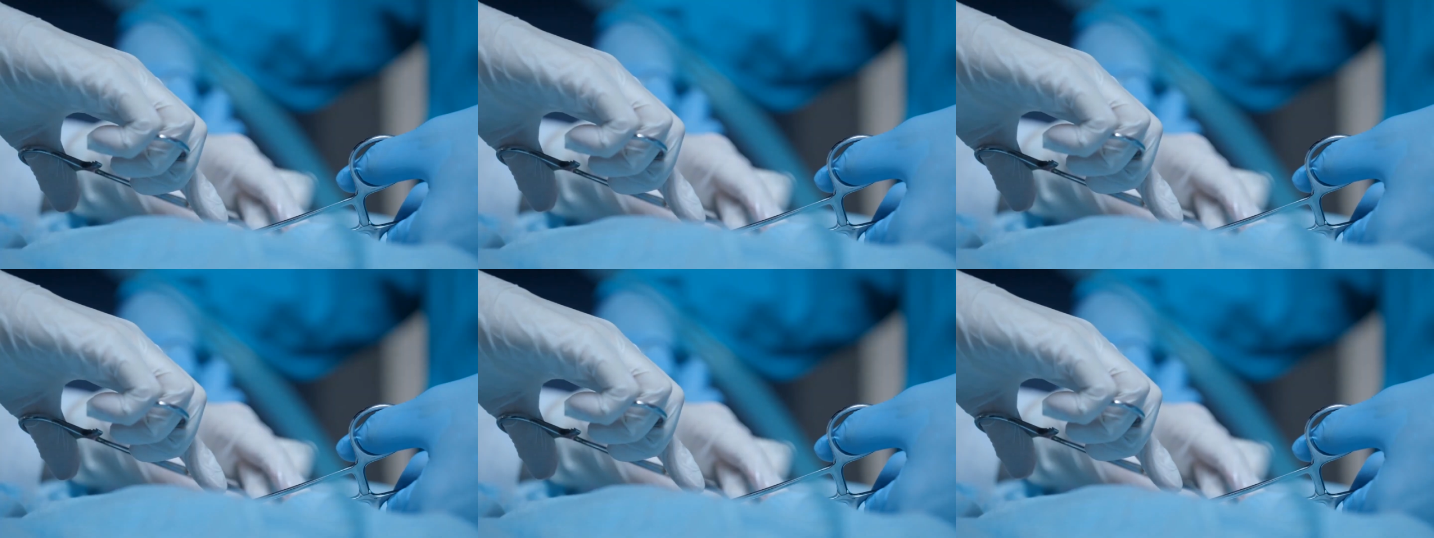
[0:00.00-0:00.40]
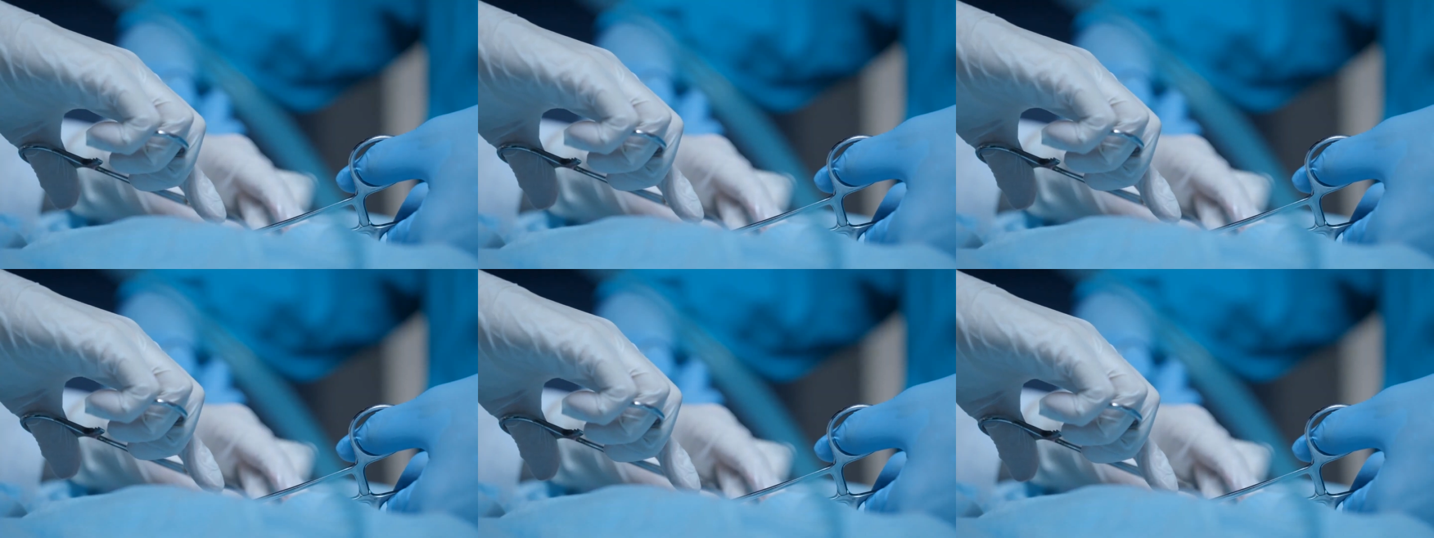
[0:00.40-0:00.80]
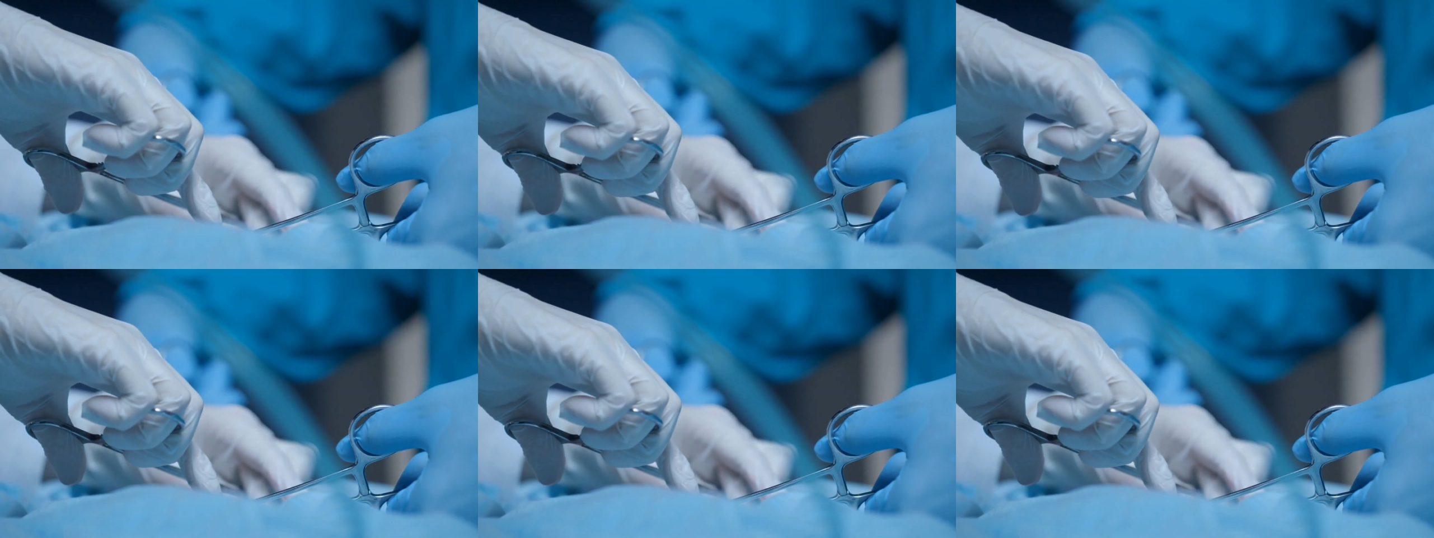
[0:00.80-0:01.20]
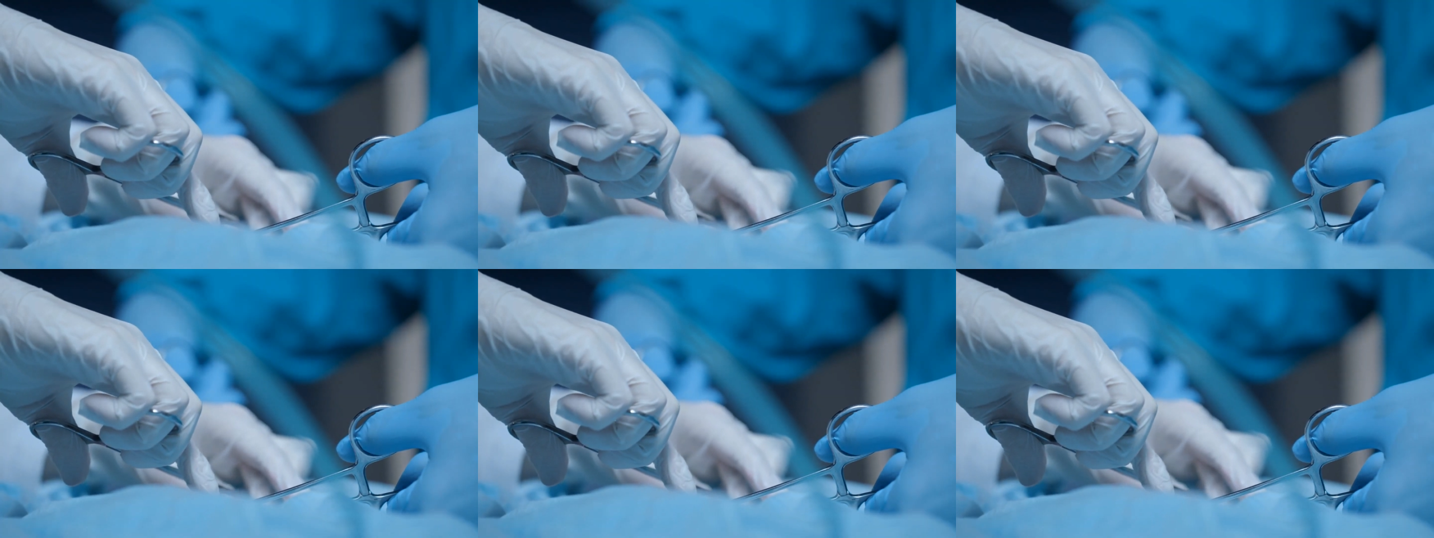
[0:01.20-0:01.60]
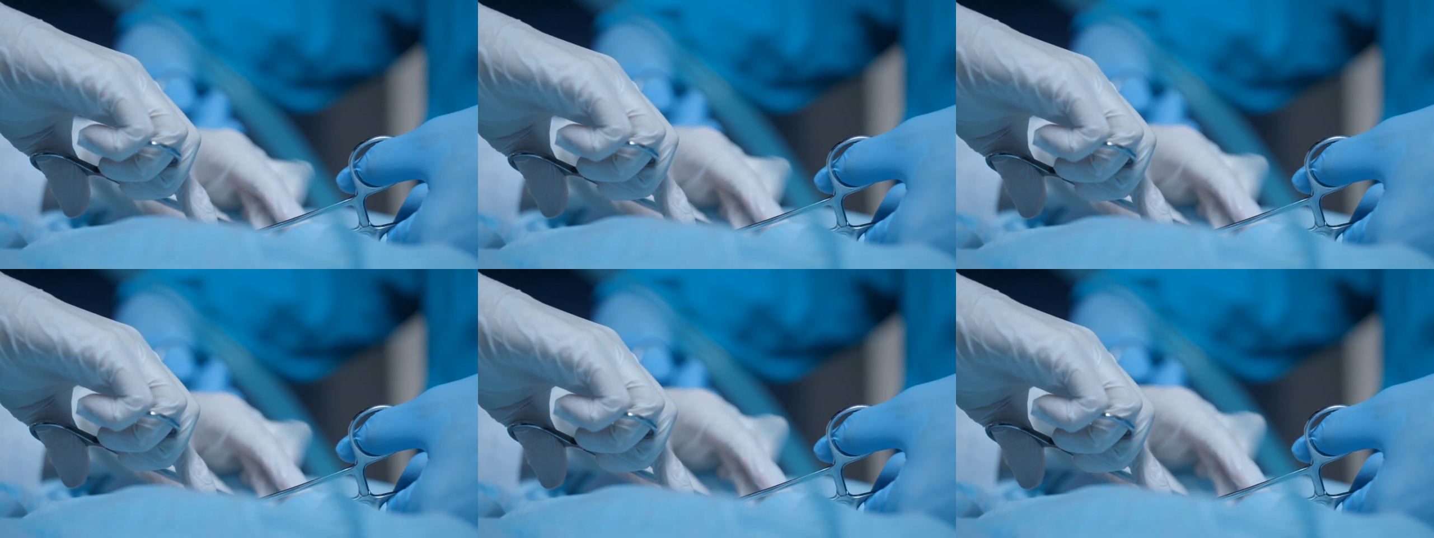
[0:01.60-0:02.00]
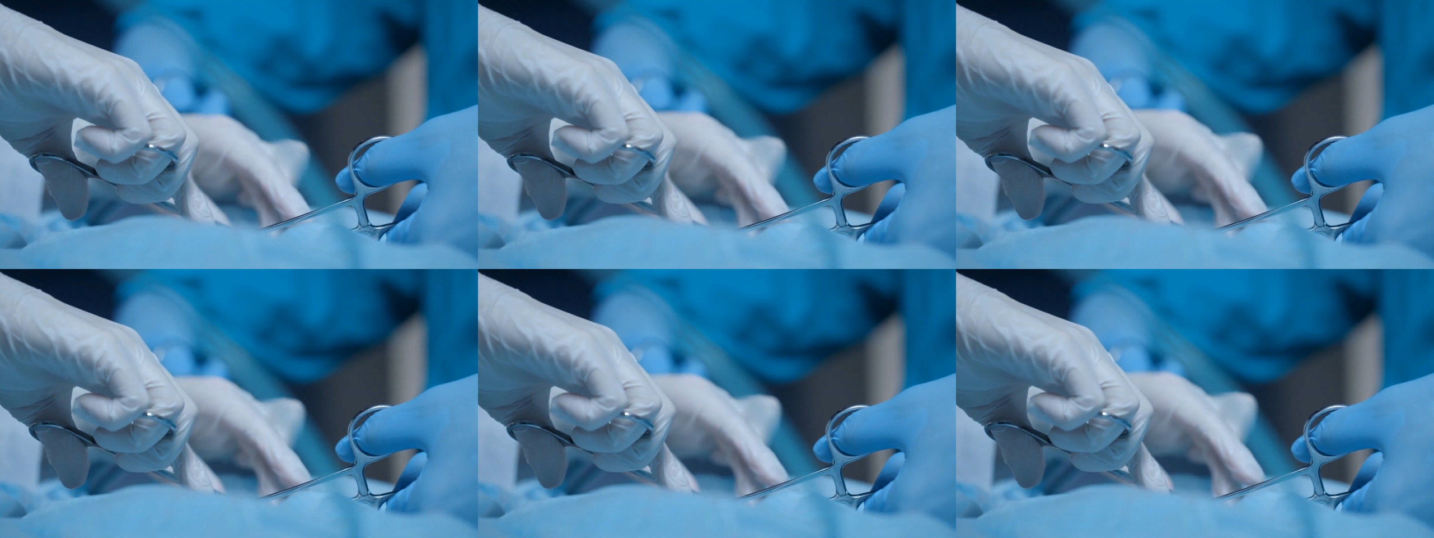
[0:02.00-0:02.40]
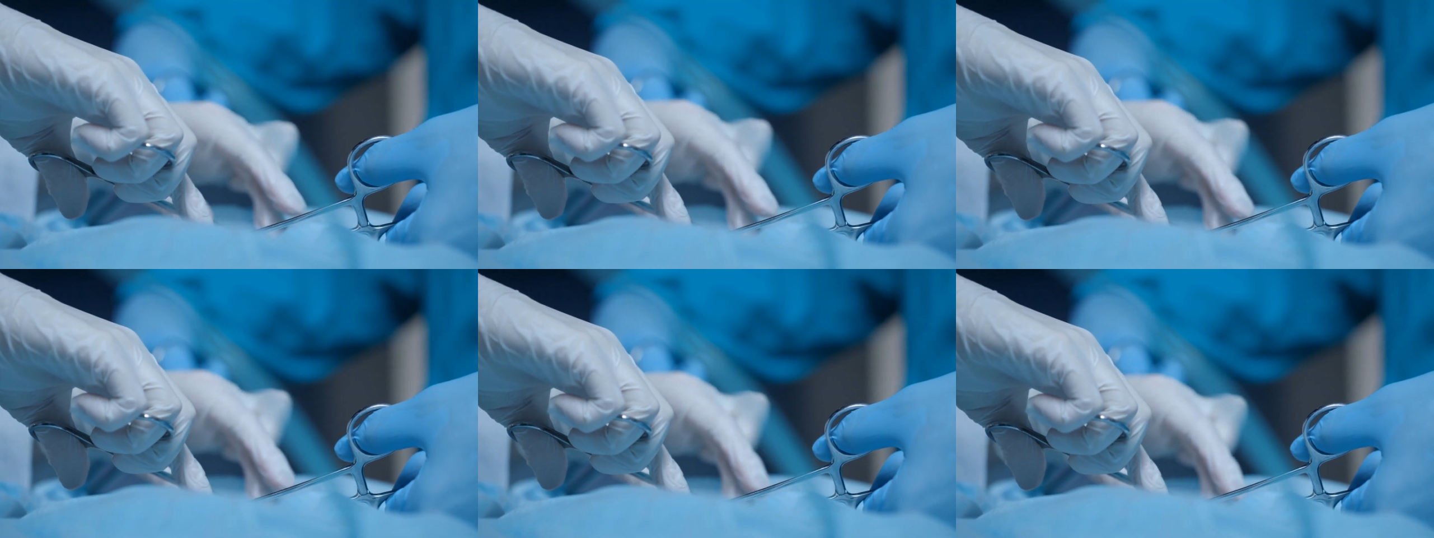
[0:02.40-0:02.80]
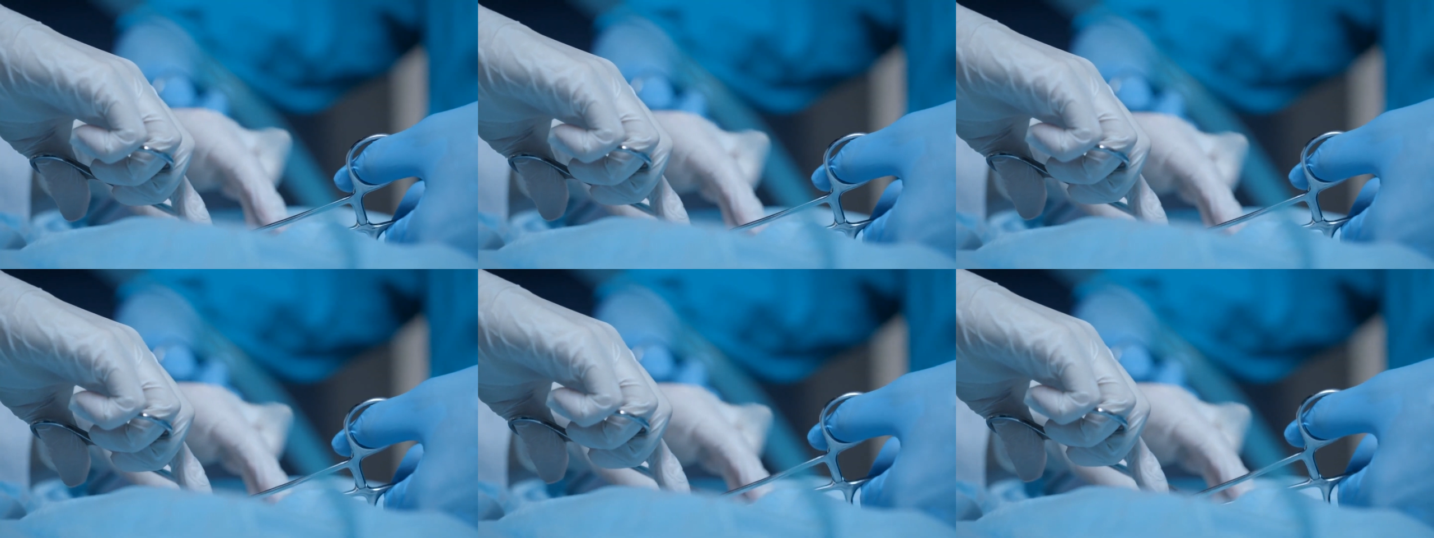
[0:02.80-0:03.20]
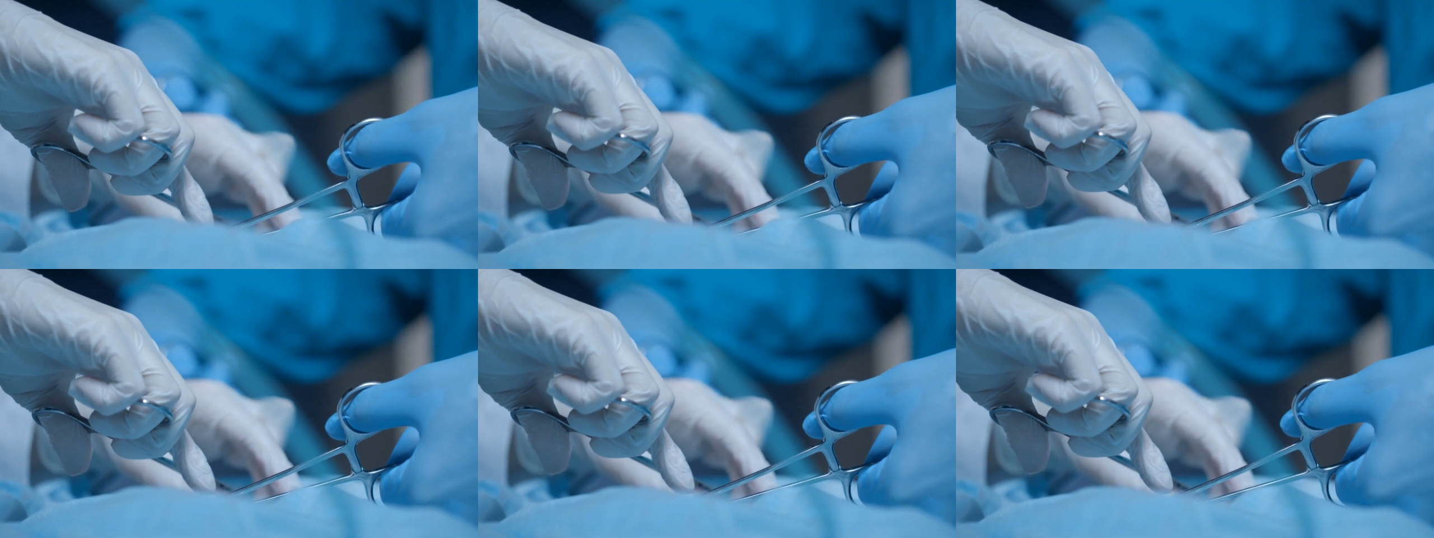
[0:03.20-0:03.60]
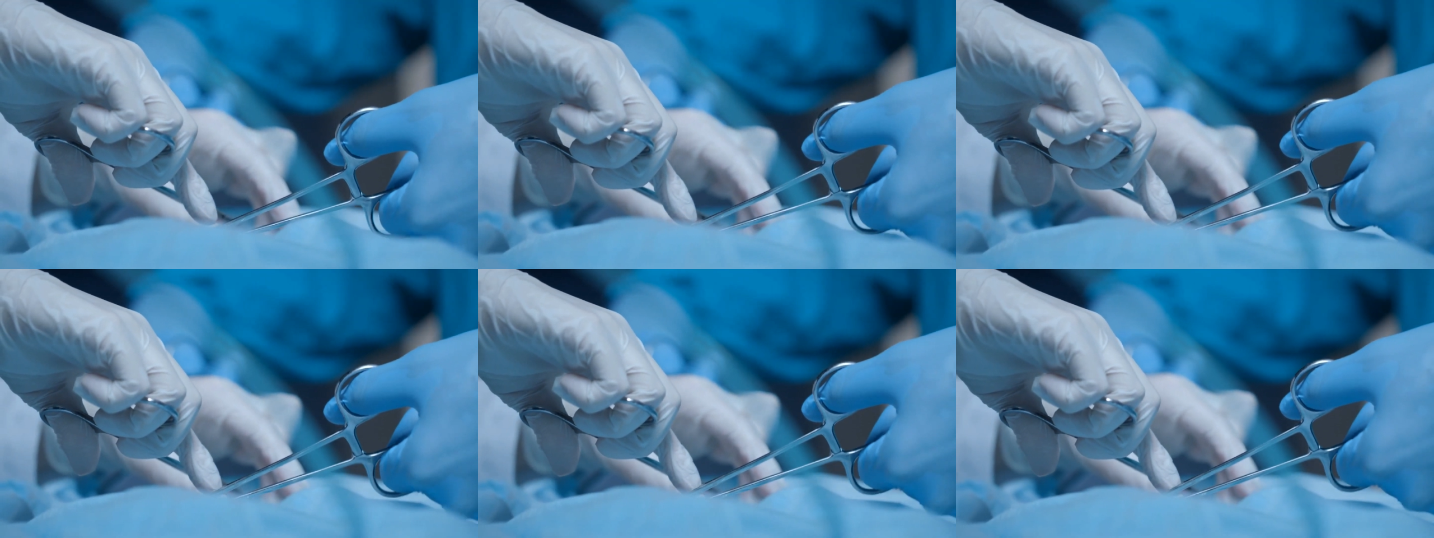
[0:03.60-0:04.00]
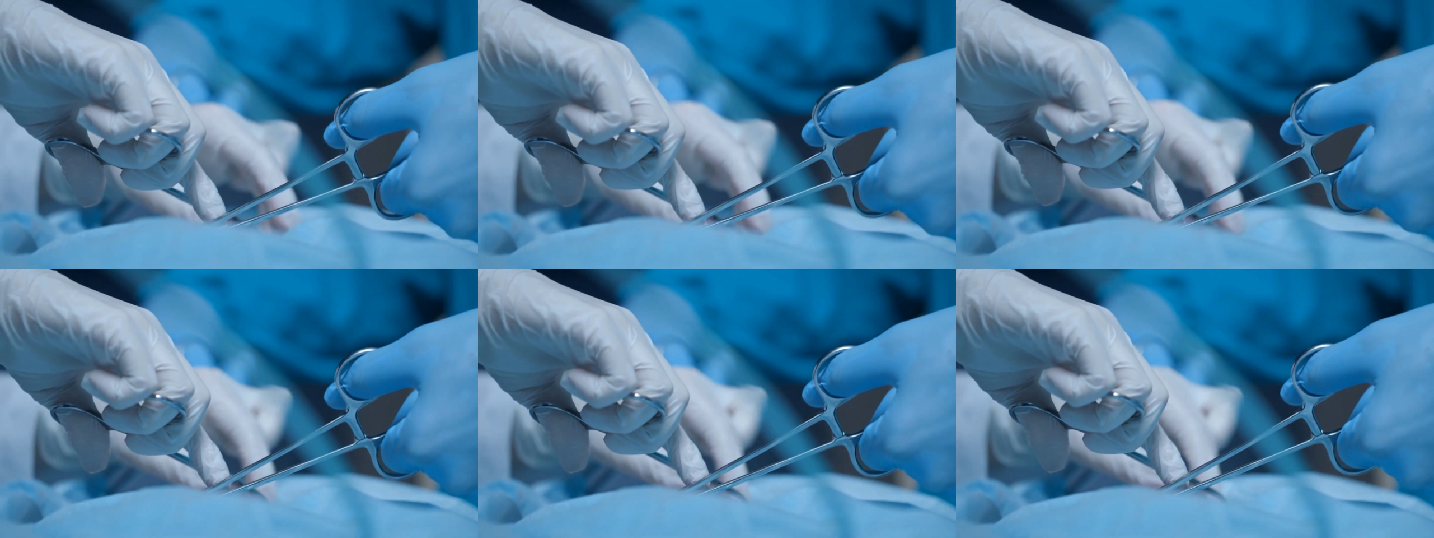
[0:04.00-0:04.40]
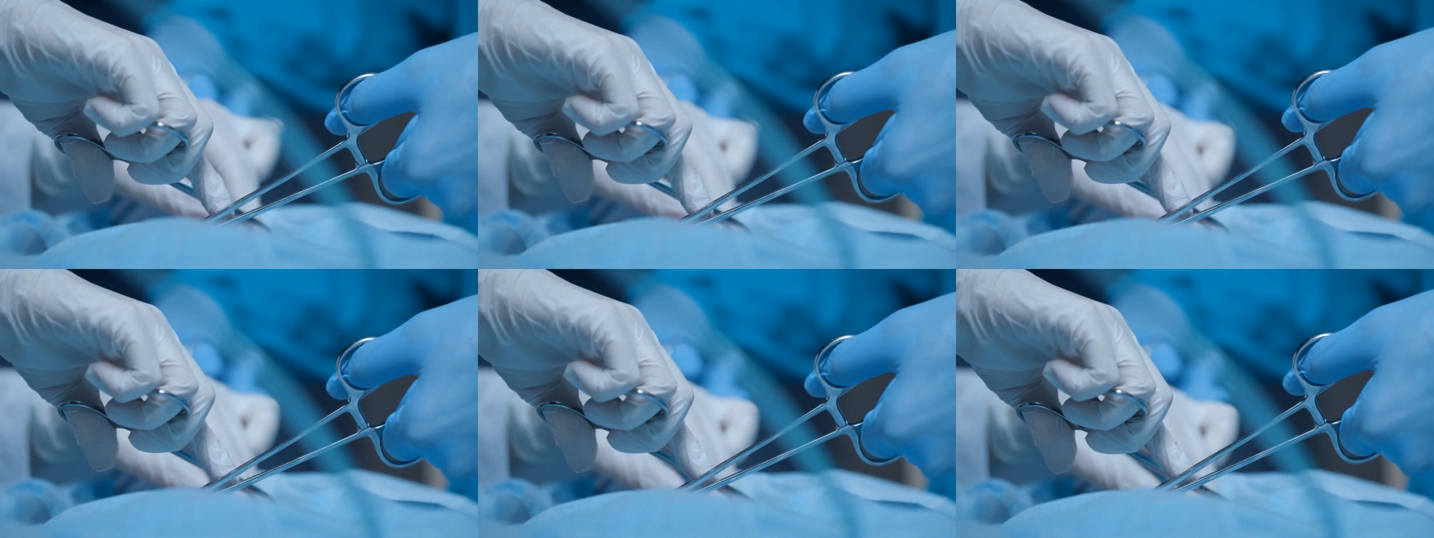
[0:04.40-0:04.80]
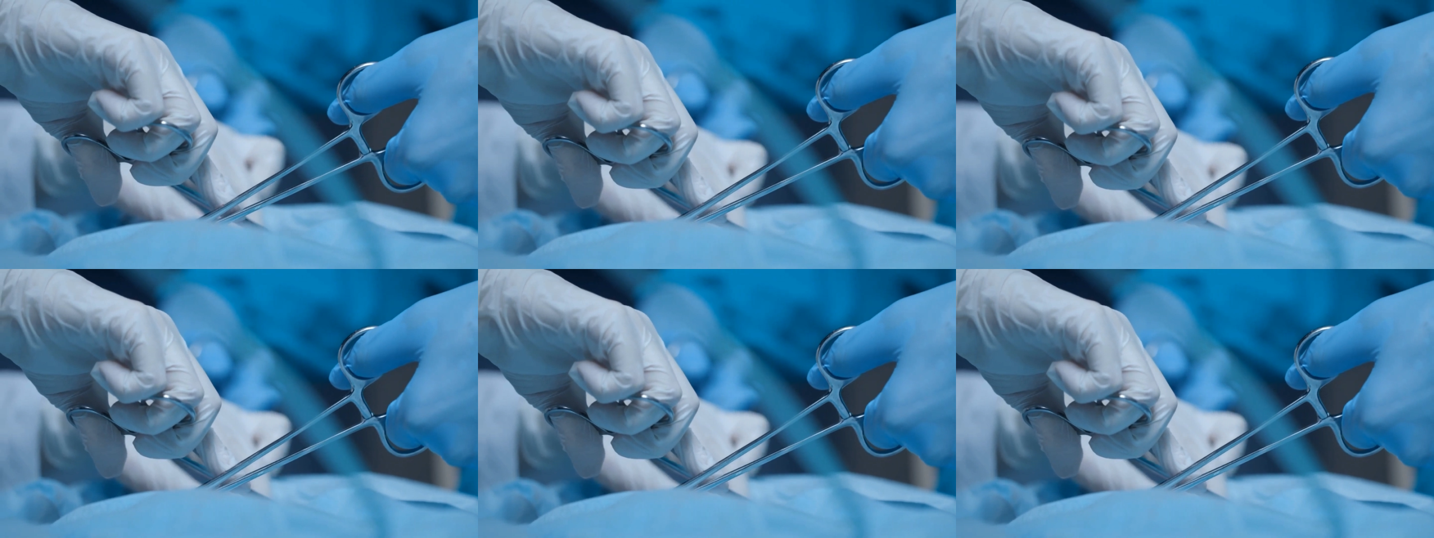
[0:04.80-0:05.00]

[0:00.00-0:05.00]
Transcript: No face is visible, so there are no lips to read.